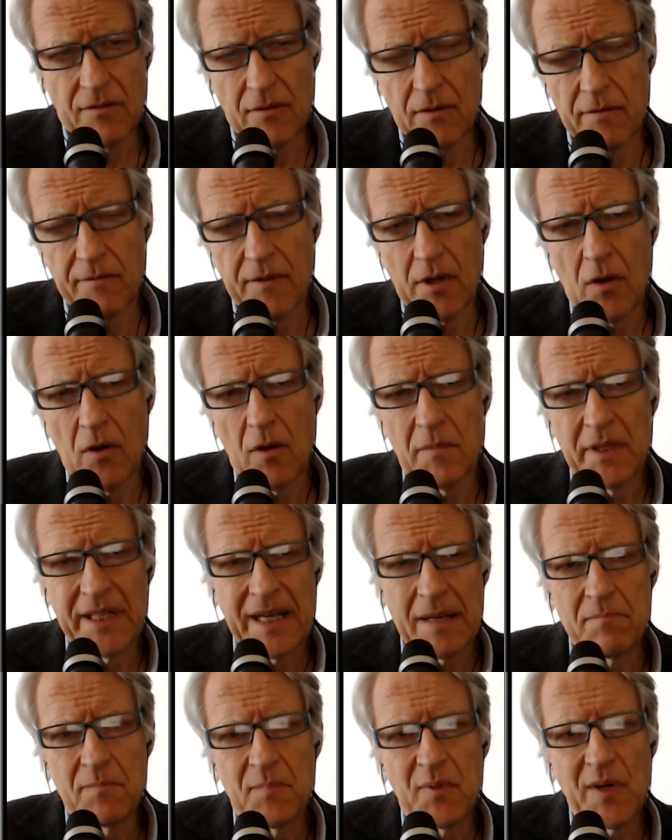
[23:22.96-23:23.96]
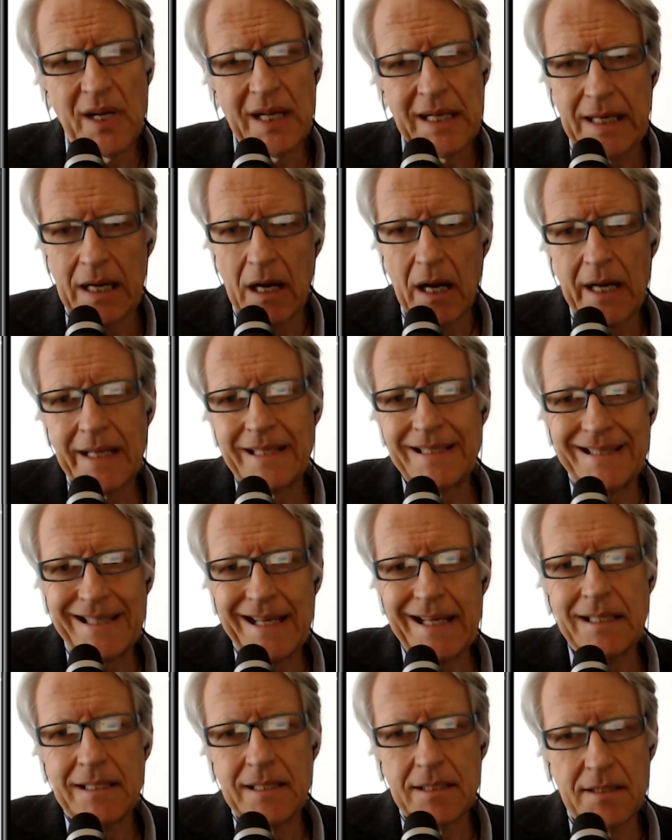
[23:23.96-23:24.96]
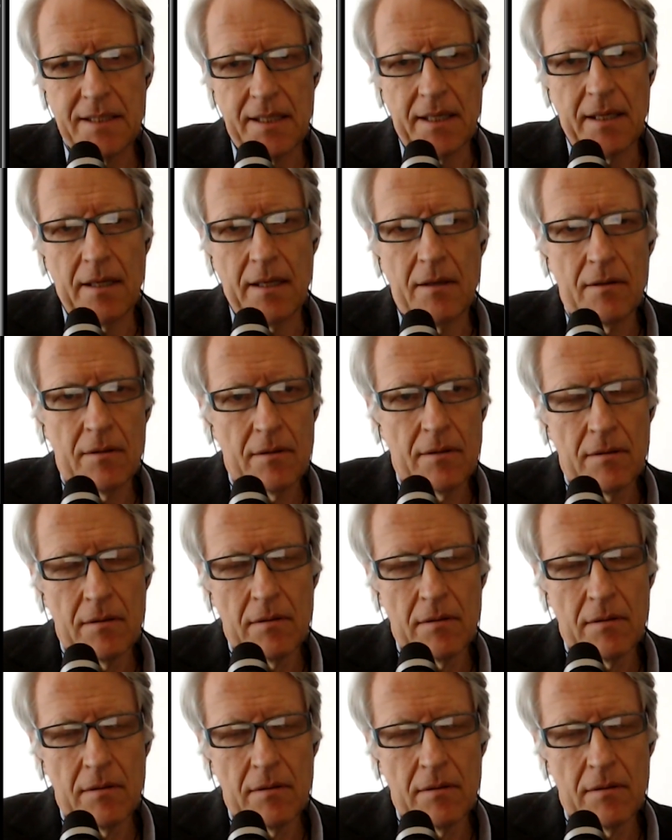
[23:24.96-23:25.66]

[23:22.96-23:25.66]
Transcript: sort of a common umbrella identity